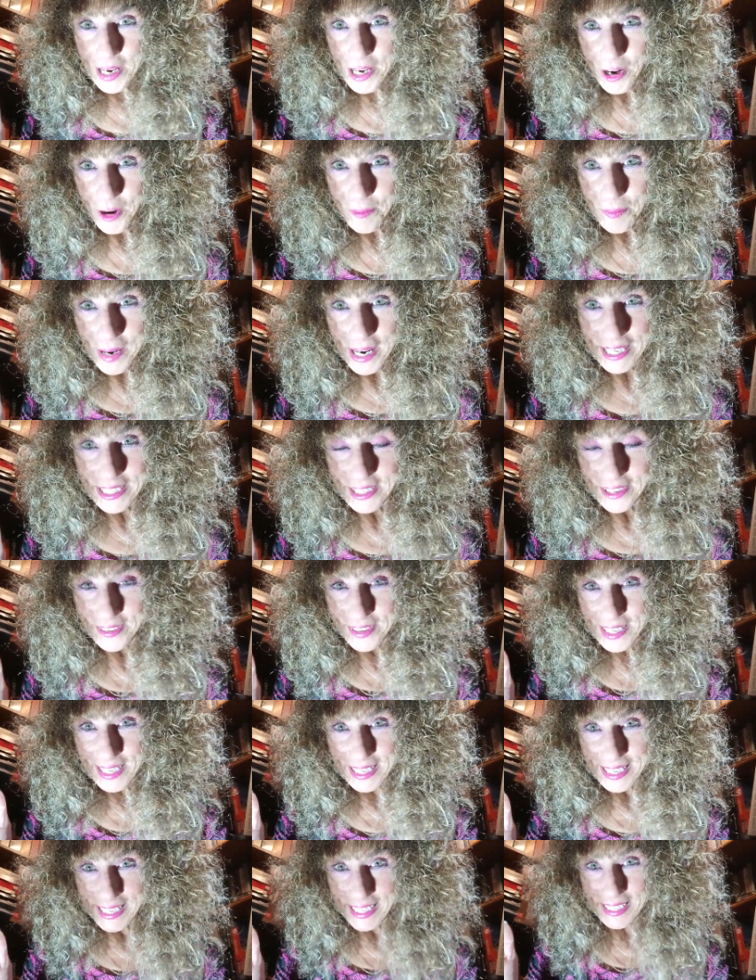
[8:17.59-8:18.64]
I hope I don't
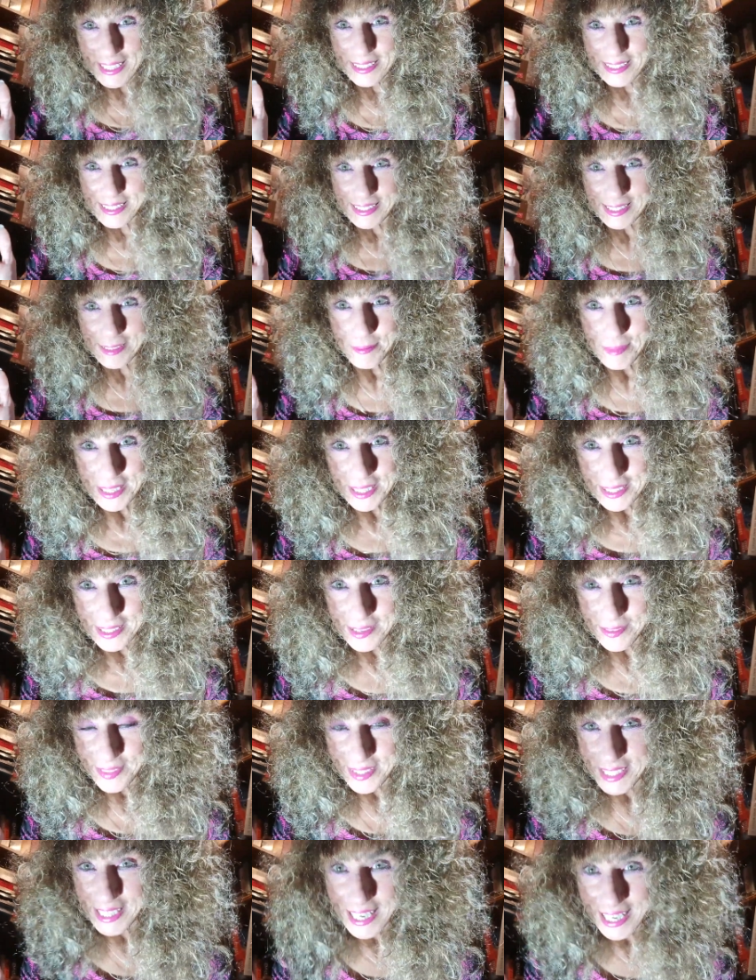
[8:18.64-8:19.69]
get killed in the middle
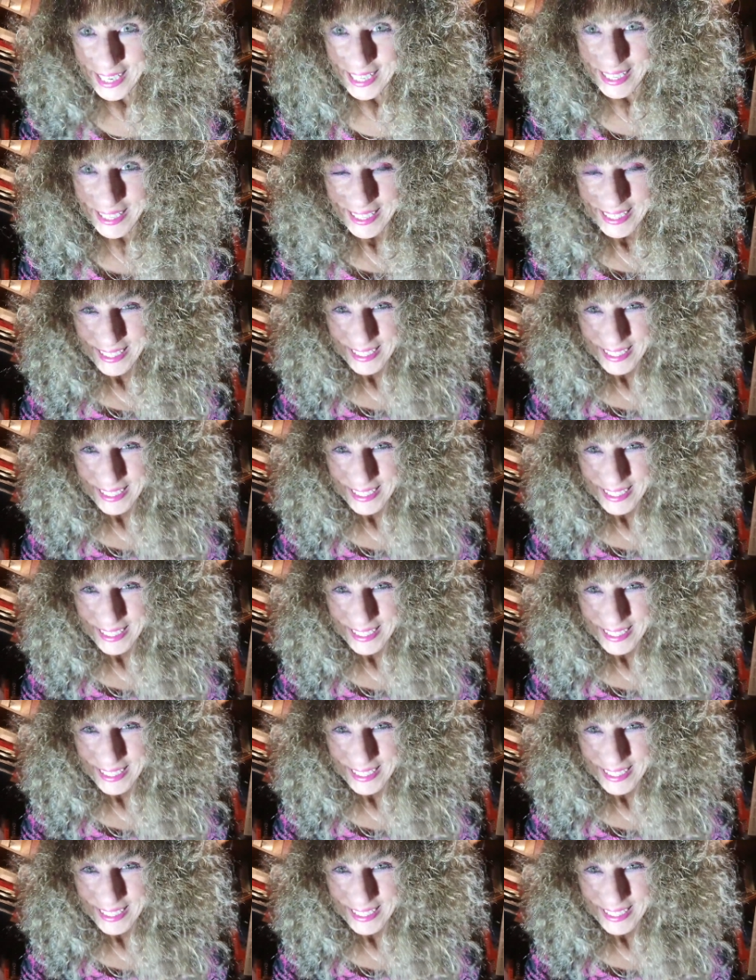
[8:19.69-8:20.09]
of the night.